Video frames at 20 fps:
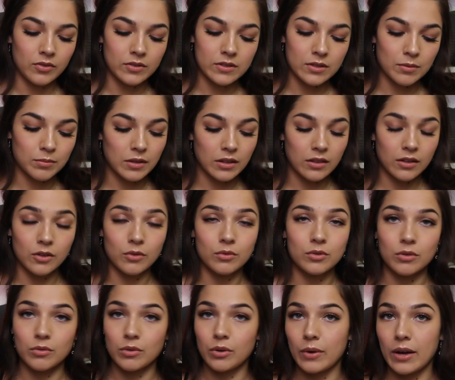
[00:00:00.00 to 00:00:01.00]
Something that you
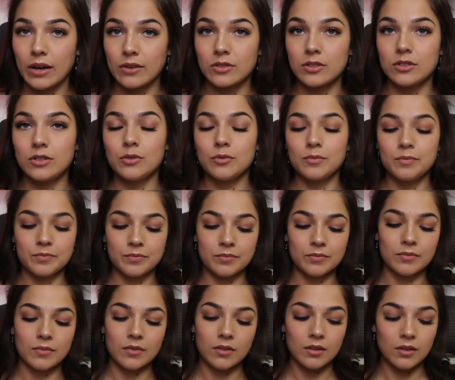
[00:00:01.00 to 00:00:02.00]
don't know how to do.
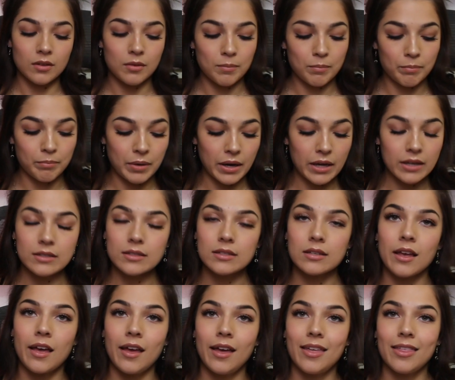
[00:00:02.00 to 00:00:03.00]

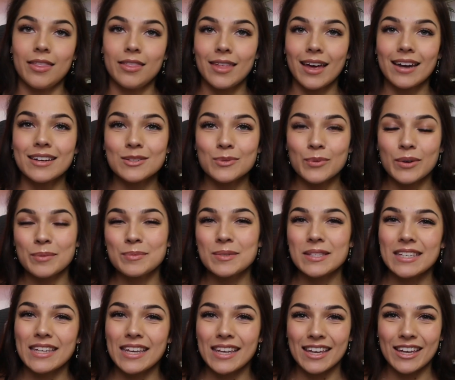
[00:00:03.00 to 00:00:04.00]
But that is what I'm
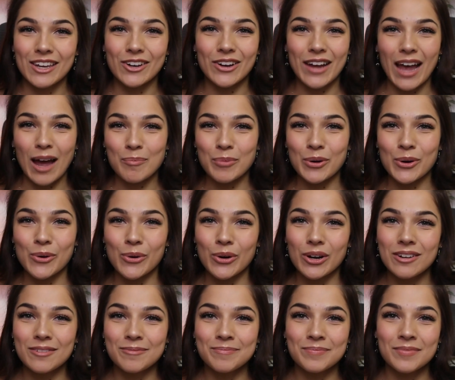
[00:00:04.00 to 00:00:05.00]
seeing here,
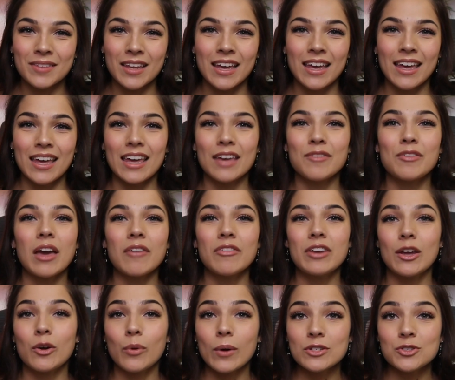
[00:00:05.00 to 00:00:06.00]
Capricorn. If you have
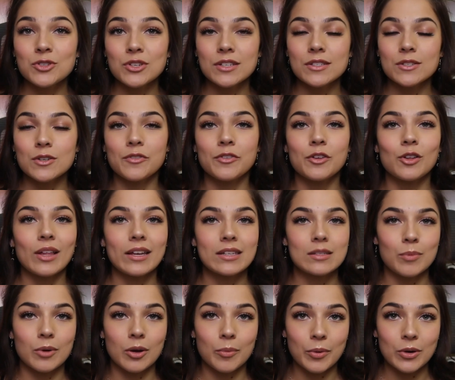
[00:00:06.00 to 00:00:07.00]
any questions or if you'd like
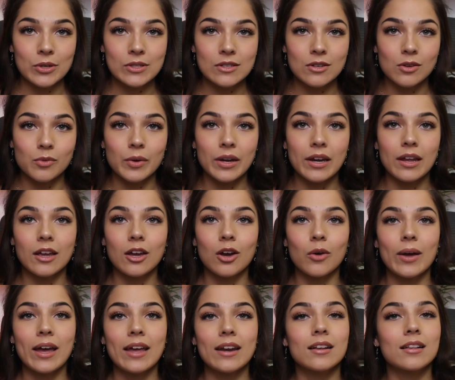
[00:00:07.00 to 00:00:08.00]
to book a personal reading,
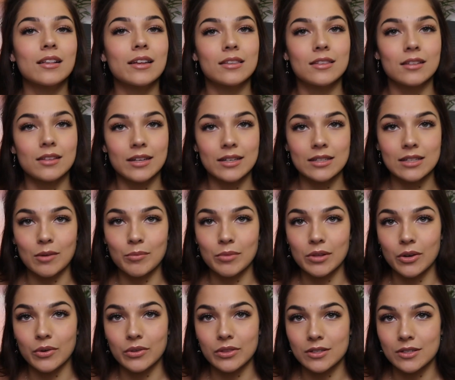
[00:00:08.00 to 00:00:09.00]
go ahead and click the link down
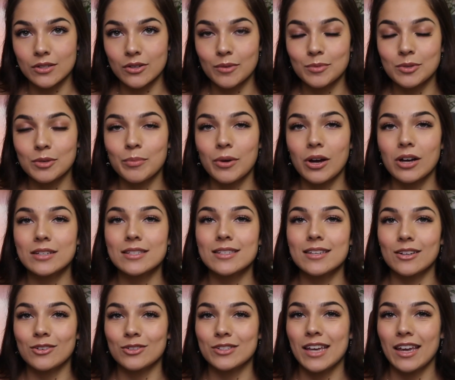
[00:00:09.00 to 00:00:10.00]
below in the description box.
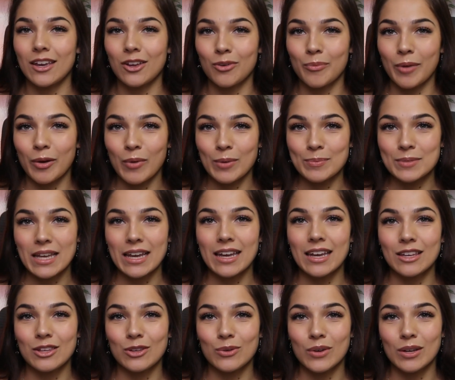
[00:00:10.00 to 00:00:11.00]
It'll take you to my
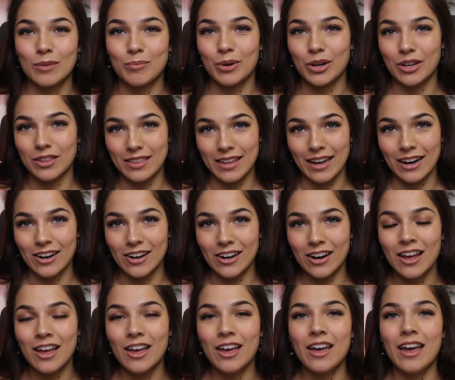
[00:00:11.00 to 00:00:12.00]
website and you can book
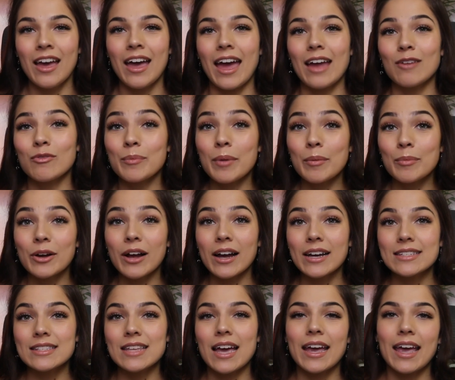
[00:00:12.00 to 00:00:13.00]
there. And remember,
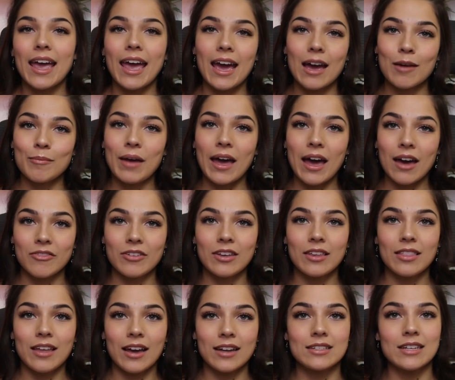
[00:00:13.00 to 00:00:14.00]
guys, I am
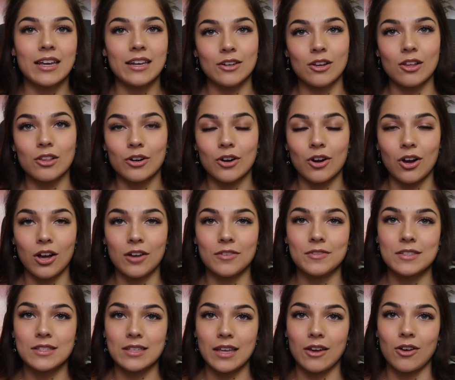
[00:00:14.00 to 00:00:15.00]
having that $10
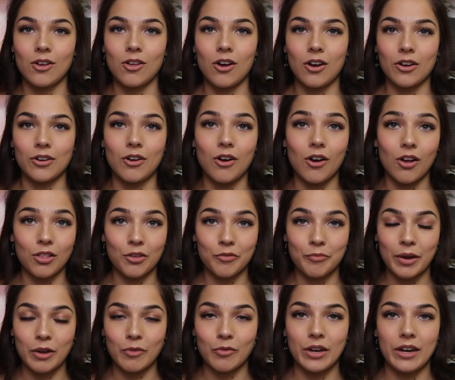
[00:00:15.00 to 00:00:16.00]
off sale on all of
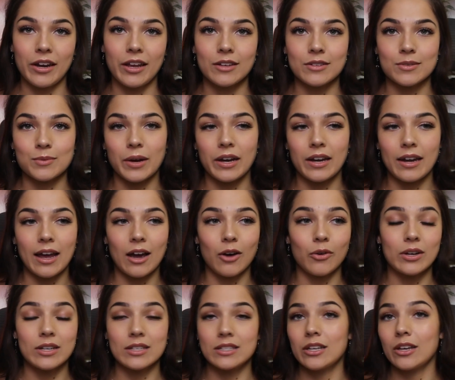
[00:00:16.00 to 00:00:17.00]
my readings right
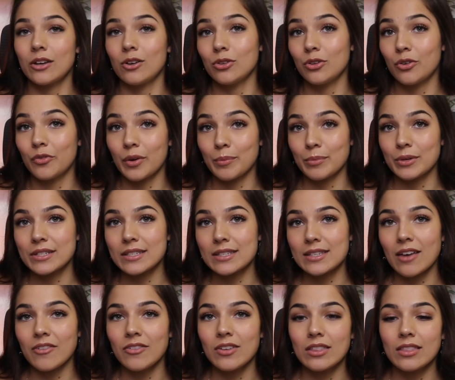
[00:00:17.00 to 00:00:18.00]
now until November
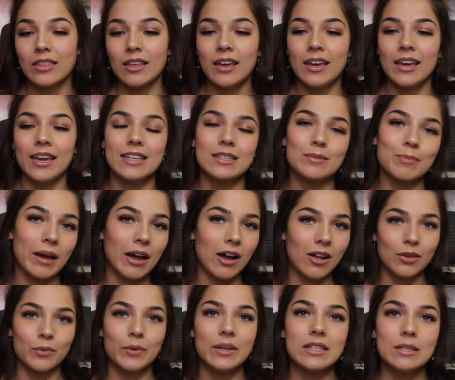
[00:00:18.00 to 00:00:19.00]
7th. It's my
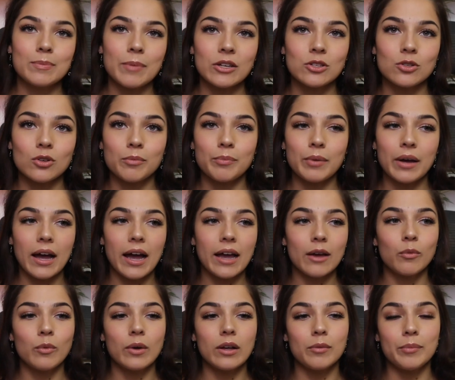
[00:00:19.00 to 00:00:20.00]
Halloween special, but
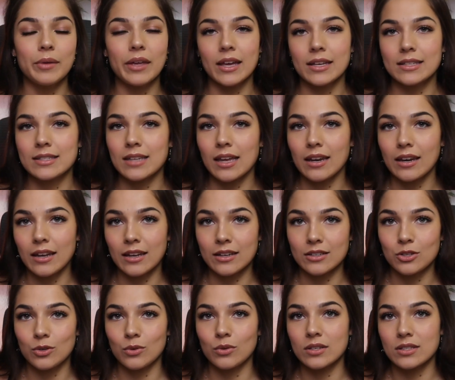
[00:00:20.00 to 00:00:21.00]
I will be extending
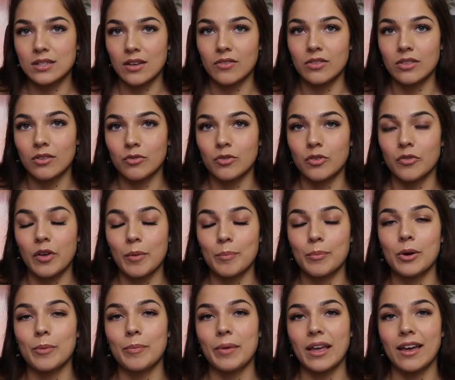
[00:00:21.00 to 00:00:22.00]
it to the 7th of
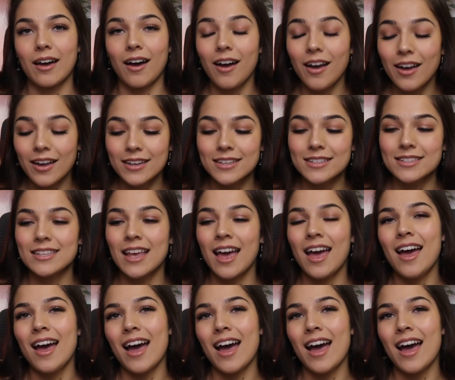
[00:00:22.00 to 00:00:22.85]
November because